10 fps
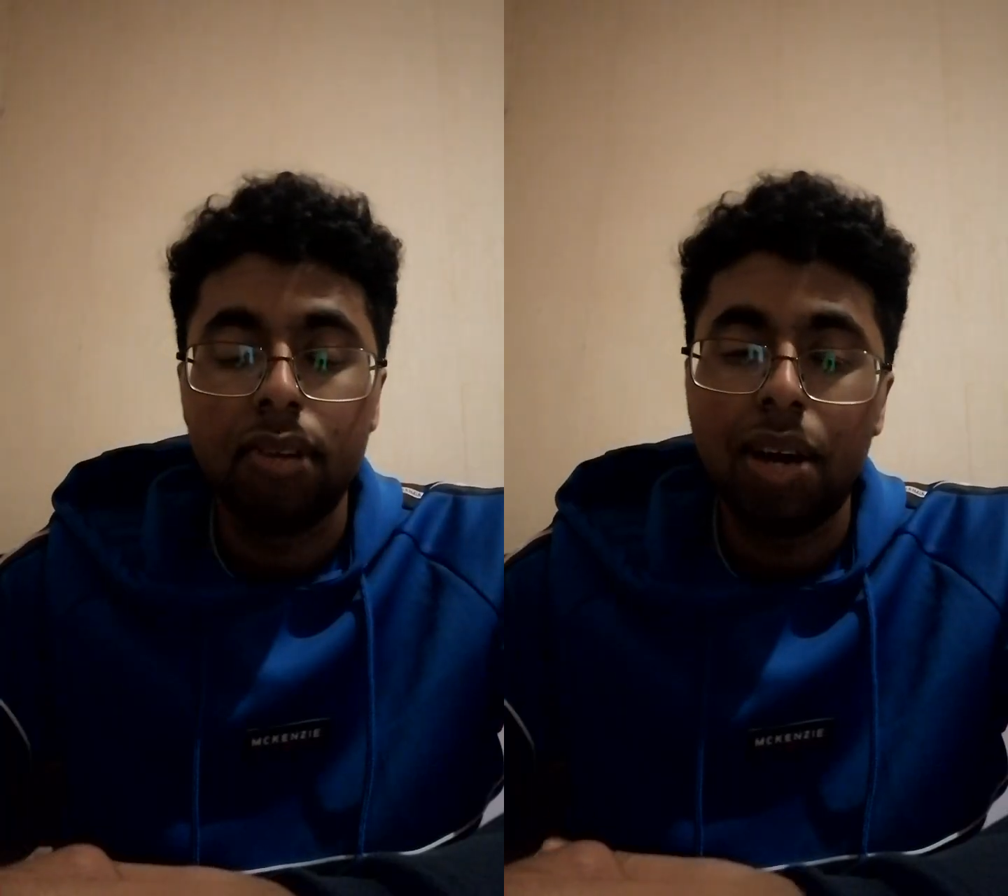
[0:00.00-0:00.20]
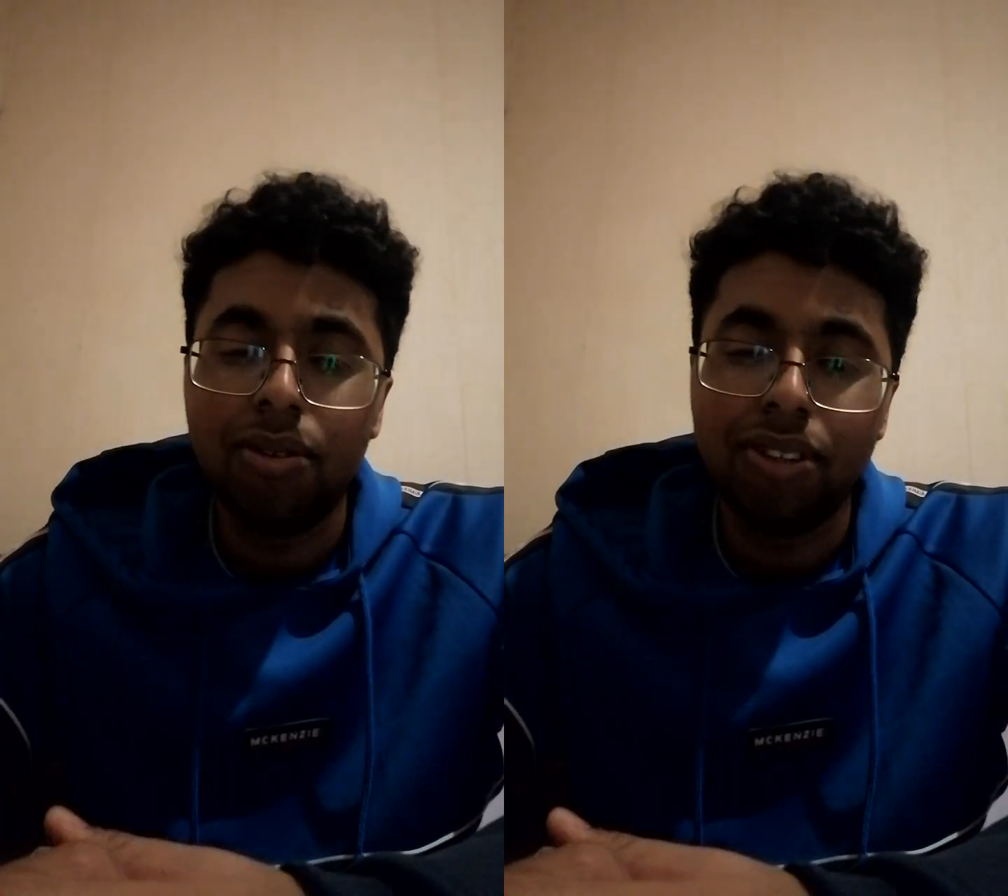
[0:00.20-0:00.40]

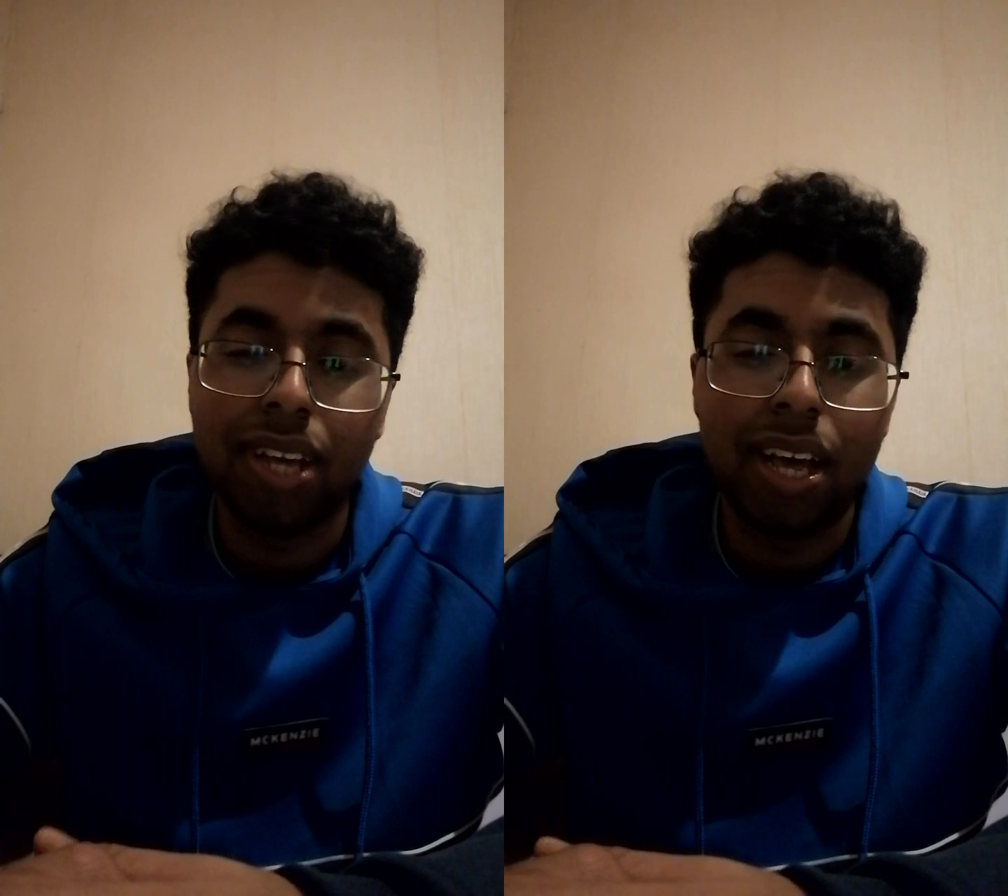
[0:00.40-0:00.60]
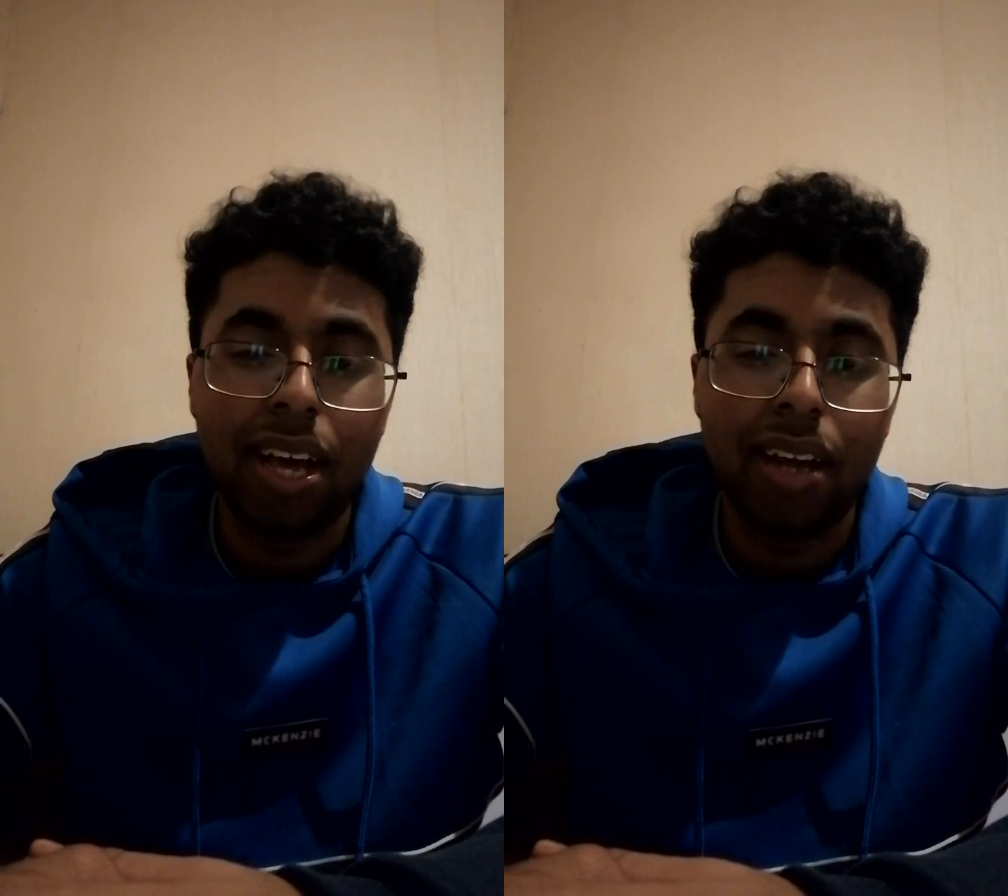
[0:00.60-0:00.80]
How
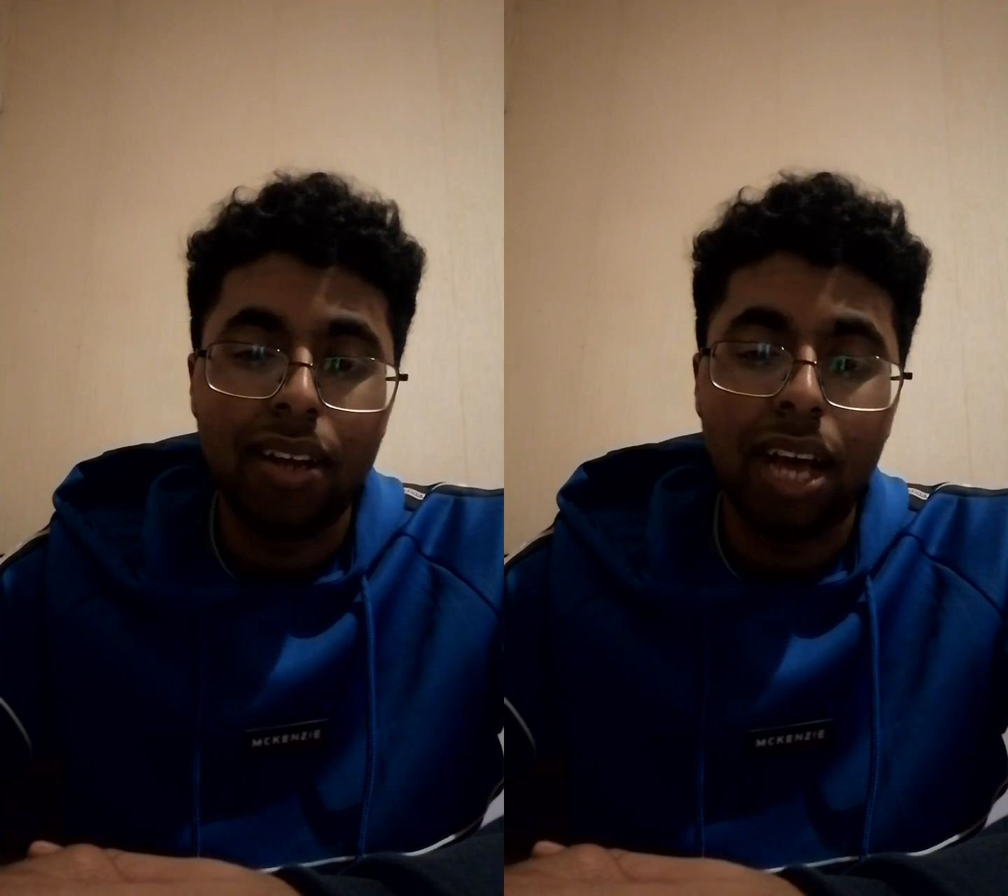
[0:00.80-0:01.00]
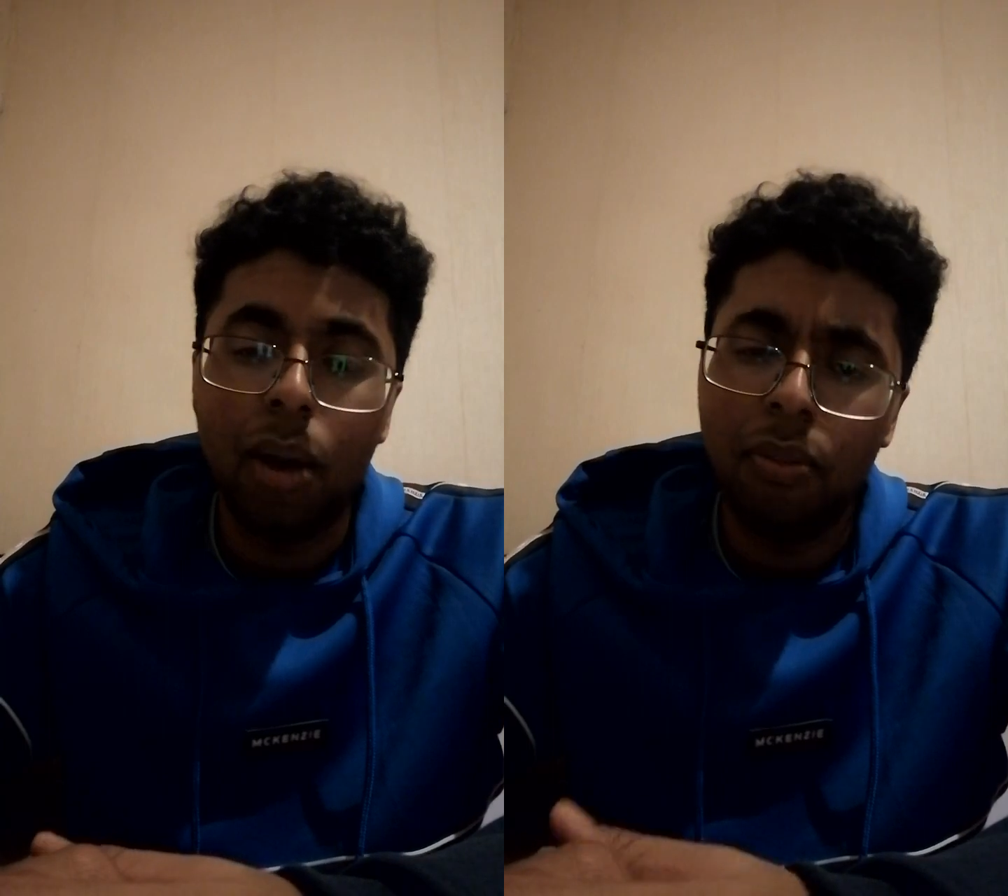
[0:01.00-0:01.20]
sad,
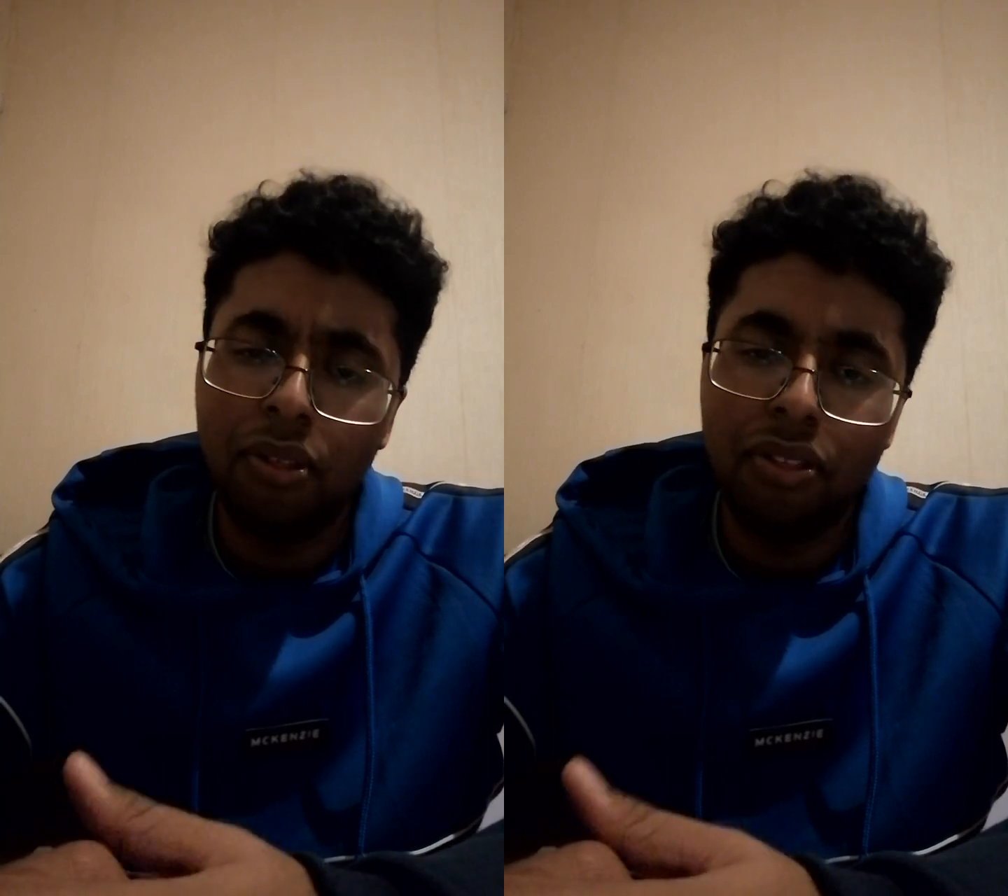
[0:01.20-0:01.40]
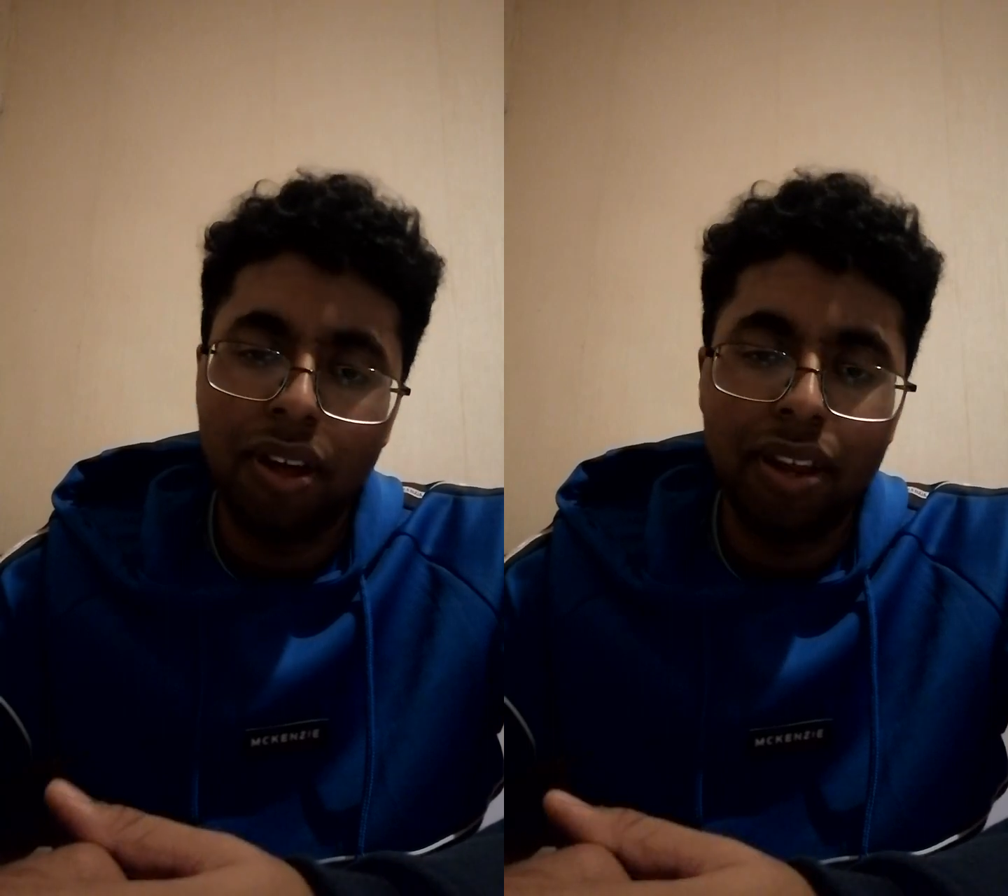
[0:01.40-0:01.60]
how
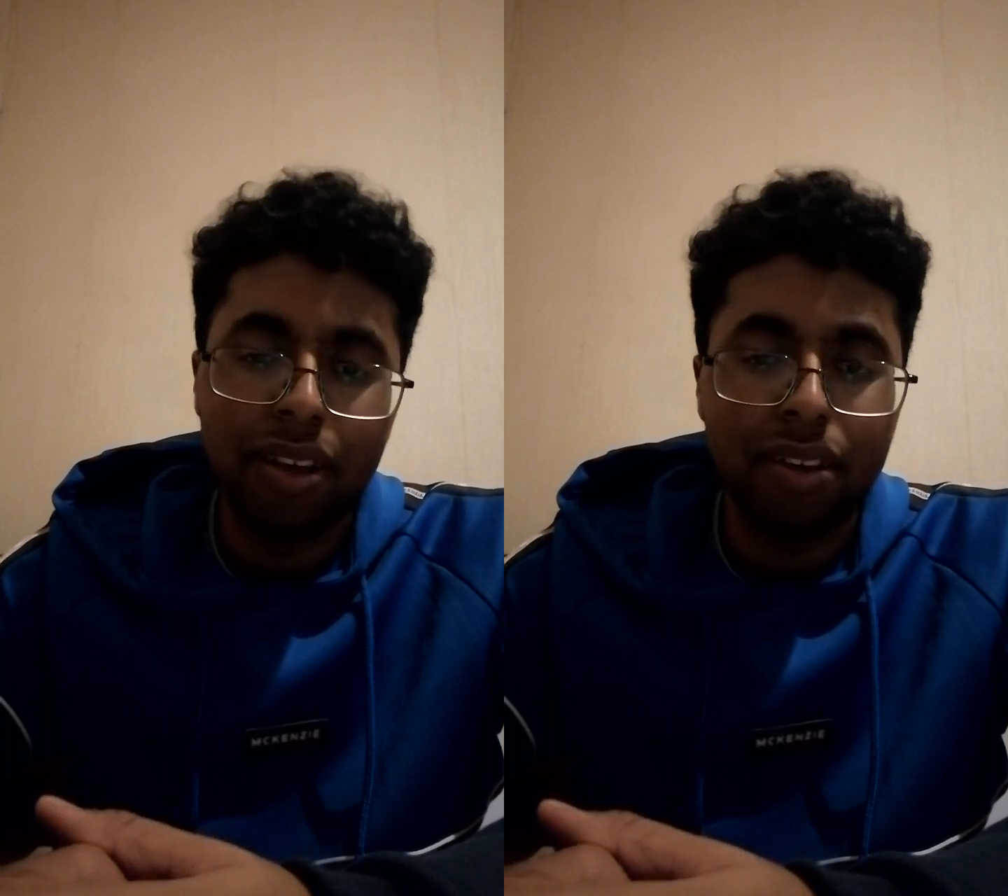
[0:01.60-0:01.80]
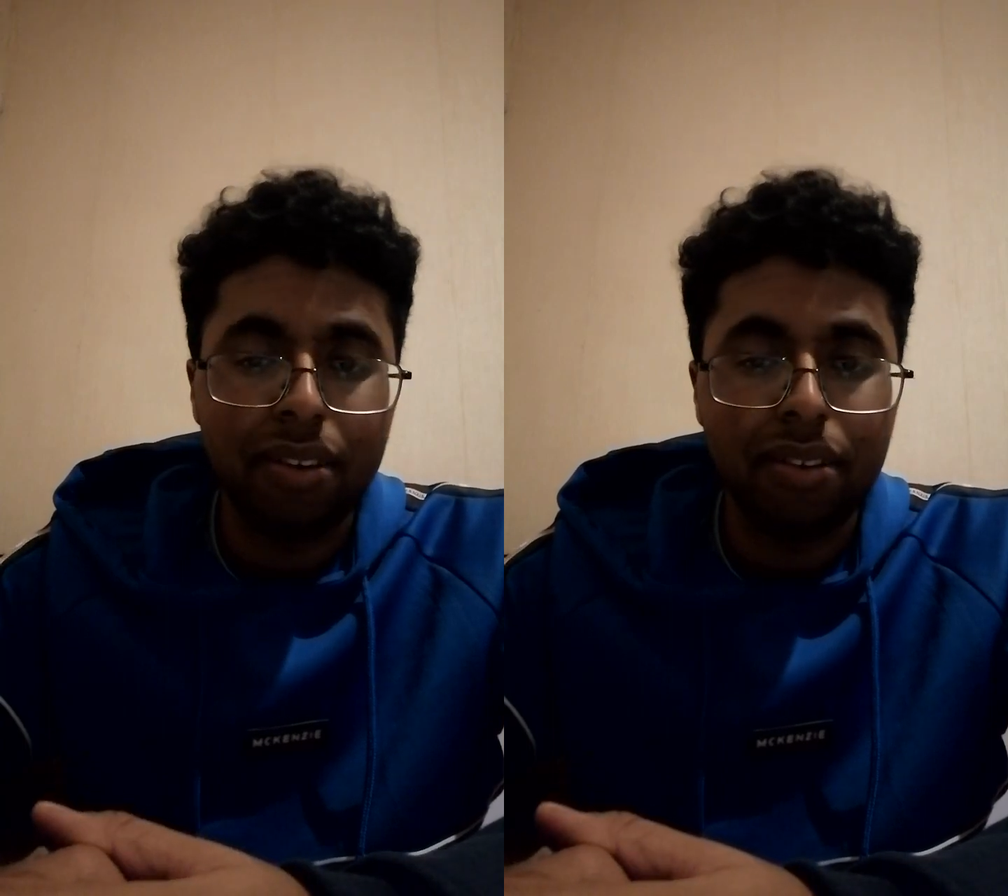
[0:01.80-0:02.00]

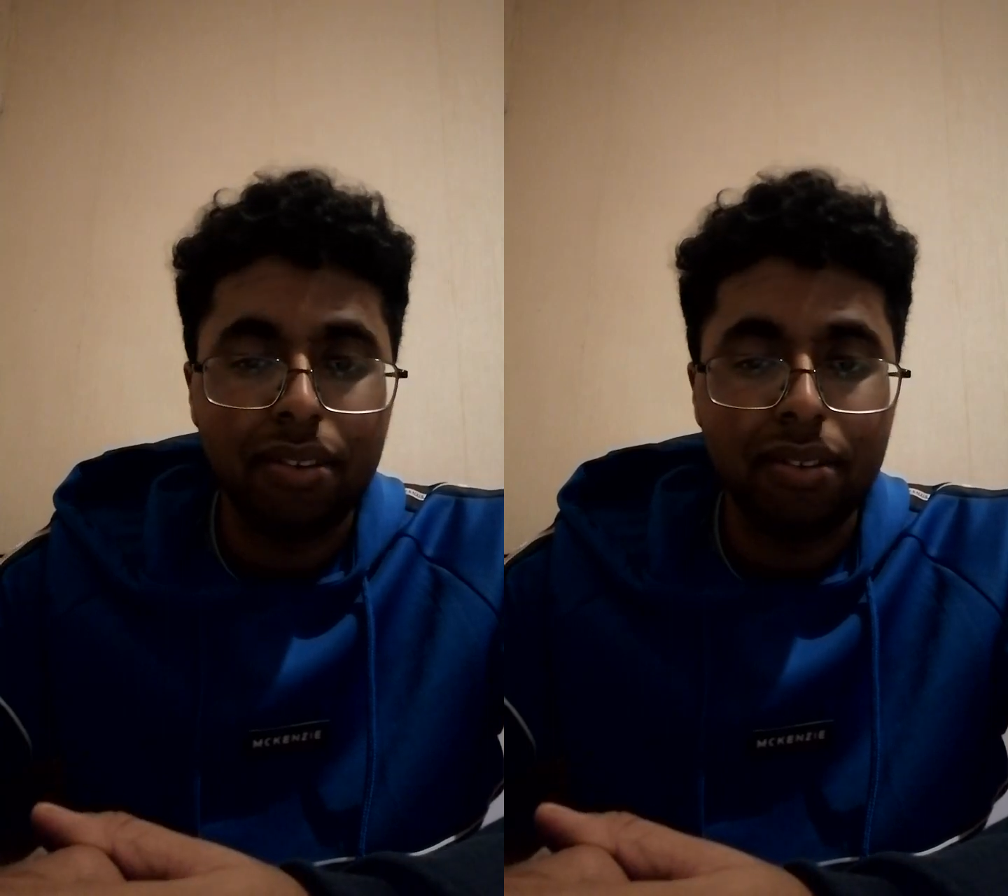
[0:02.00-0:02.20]
pathetic.